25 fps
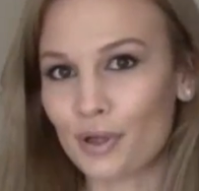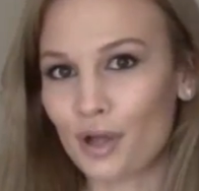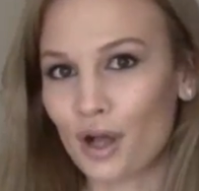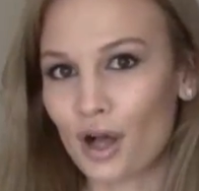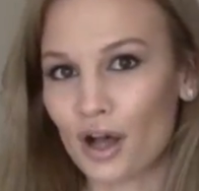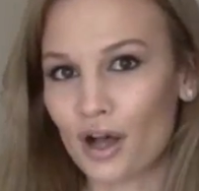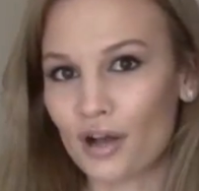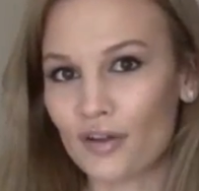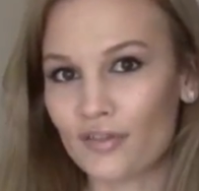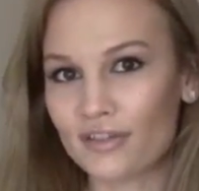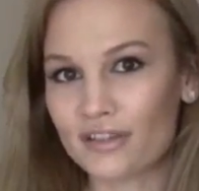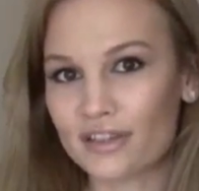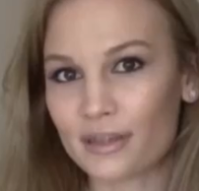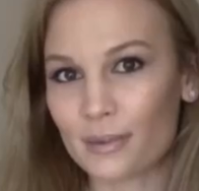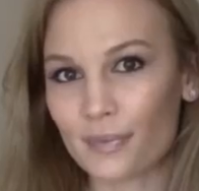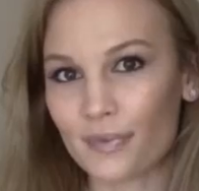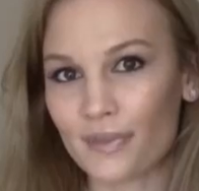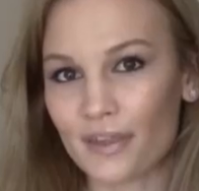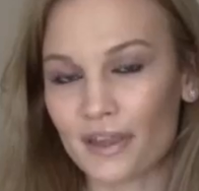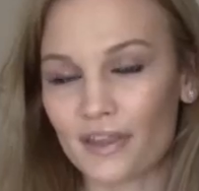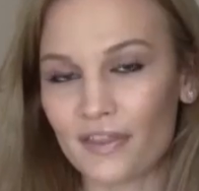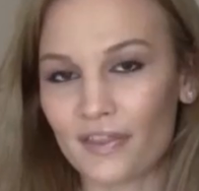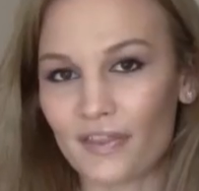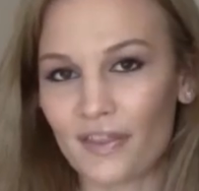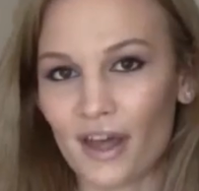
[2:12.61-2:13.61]
of
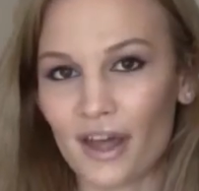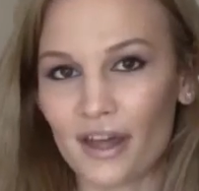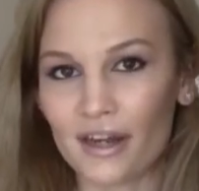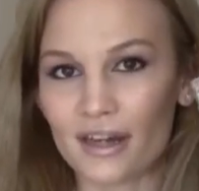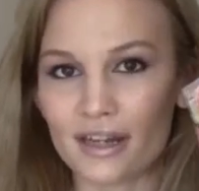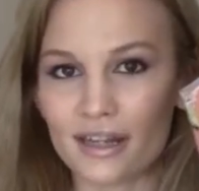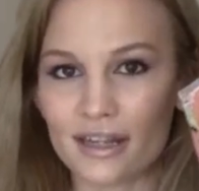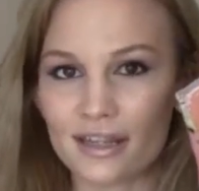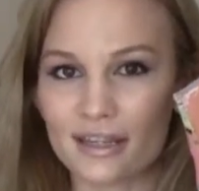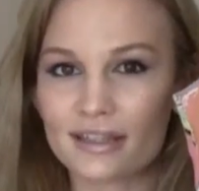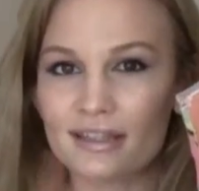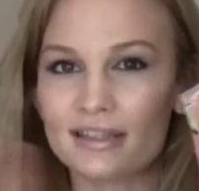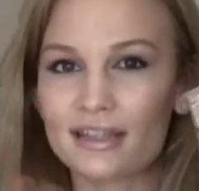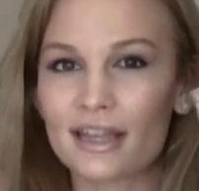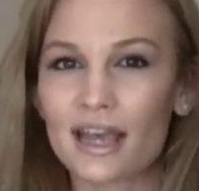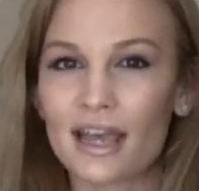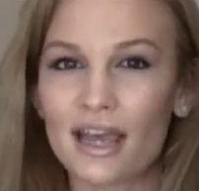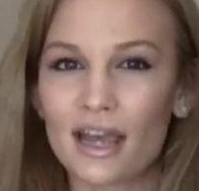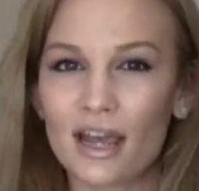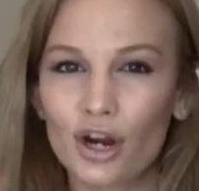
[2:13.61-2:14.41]
something that is